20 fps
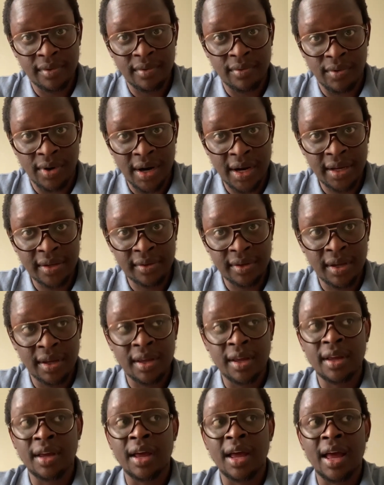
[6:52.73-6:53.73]
right?
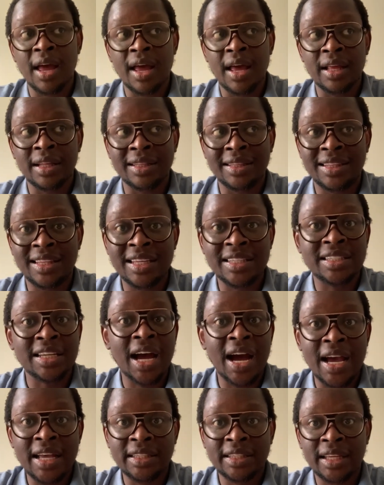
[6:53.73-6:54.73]
This
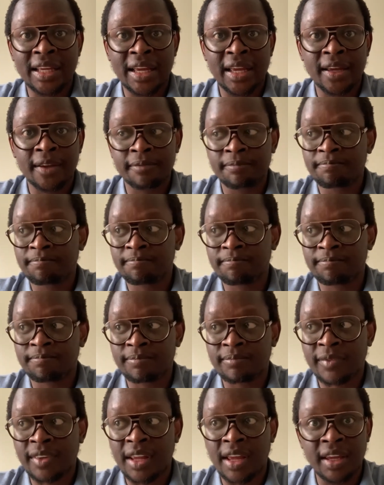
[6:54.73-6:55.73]
idea
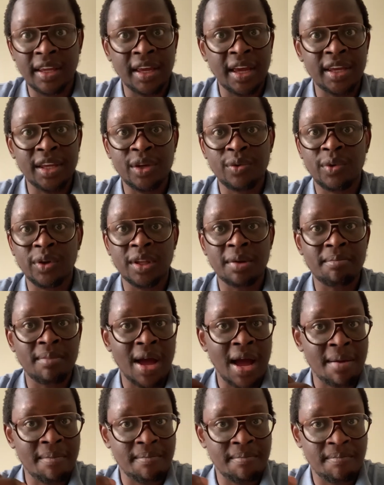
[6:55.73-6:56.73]
can get you on the
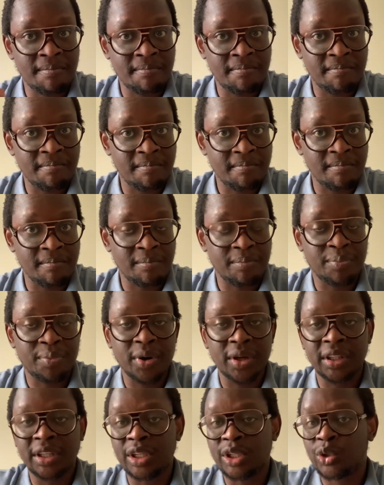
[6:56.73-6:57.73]
map
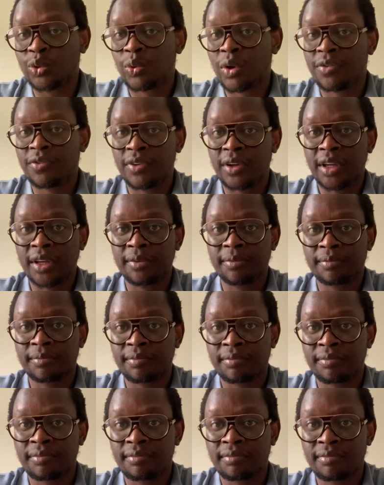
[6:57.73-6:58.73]
pretty swiftly.
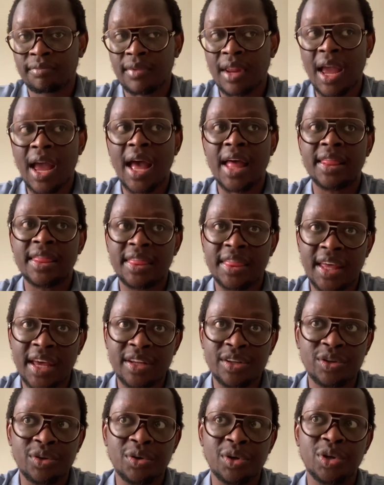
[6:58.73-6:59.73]
And
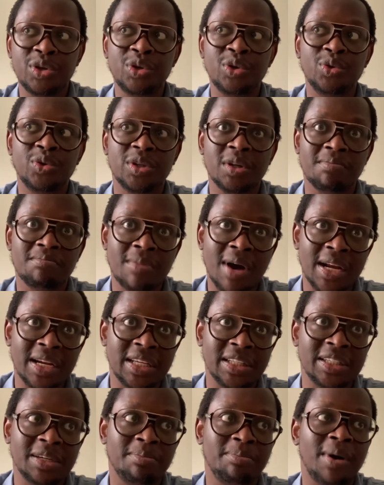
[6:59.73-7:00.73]
then you can use the
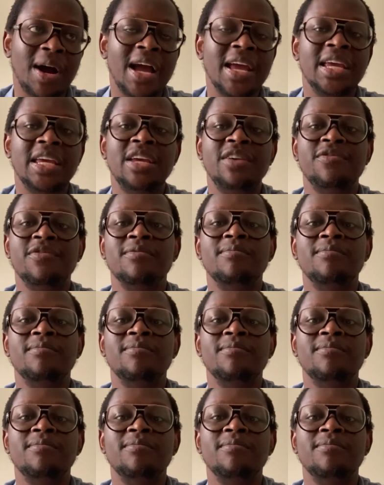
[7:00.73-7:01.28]
money to buy even